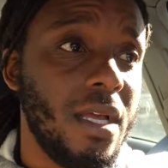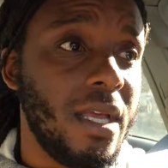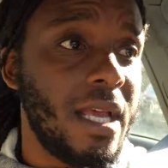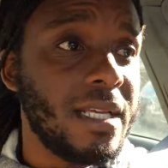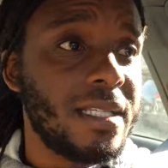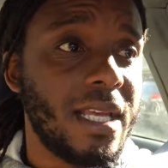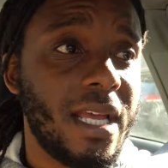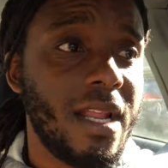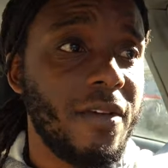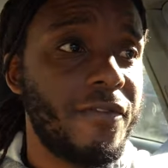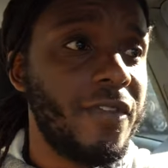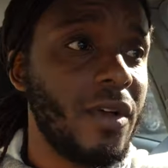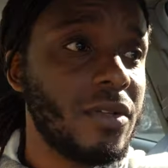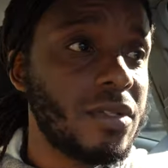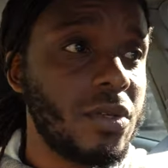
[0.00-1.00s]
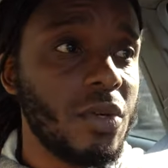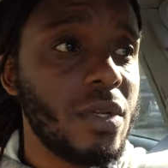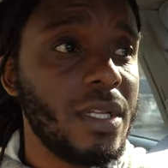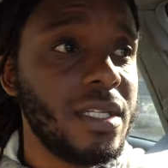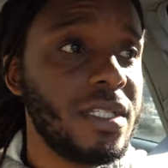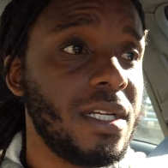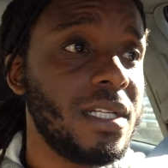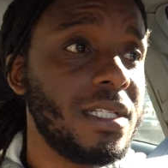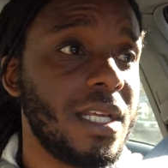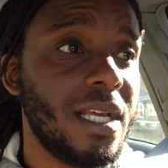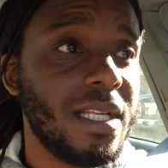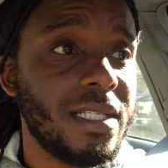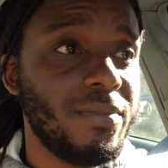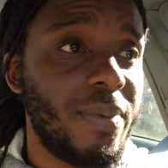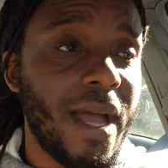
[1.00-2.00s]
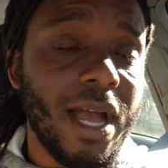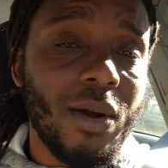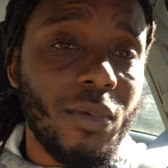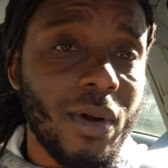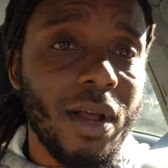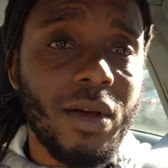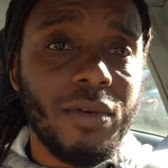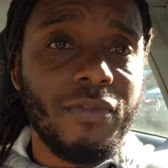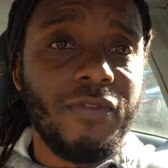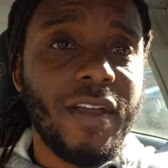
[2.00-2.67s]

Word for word: he has NFL tutelage in his, in his background.